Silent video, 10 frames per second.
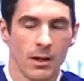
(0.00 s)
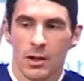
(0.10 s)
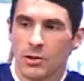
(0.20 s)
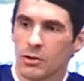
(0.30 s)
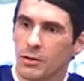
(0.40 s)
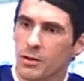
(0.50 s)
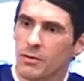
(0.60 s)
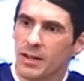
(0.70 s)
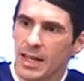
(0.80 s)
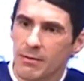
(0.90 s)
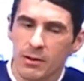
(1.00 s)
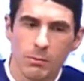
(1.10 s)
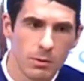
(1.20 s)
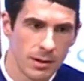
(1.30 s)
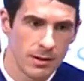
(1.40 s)
So if you've ever
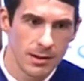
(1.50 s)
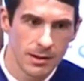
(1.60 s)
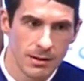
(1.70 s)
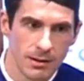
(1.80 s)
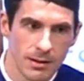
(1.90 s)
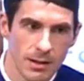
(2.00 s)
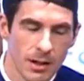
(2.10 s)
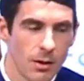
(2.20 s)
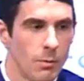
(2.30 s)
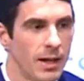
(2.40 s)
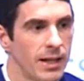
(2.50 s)
wondered why